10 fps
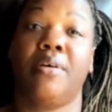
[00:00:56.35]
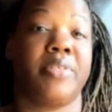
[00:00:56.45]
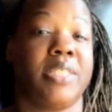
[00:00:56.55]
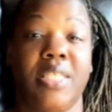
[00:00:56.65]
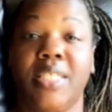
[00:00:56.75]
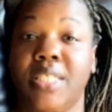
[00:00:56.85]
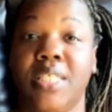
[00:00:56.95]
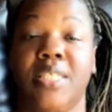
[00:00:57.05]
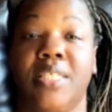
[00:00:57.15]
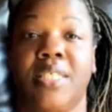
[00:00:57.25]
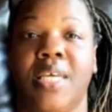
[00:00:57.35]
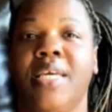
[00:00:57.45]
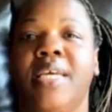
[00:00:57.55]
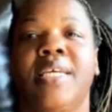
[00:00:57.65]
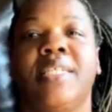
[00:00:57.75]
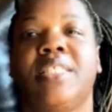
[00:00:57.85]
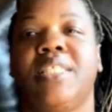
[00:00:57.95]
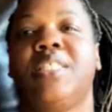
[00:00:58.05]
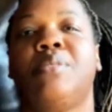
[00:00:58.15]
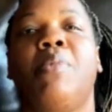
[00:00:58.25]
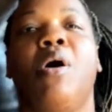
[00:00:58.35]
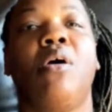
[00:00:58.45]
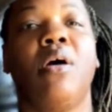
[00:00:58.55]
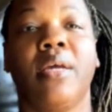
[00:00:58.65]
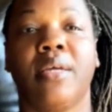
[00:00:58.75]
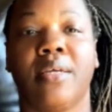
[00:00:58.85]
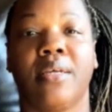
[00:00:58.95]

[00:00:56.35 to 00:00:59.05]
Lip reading: for 6 years. She's smart,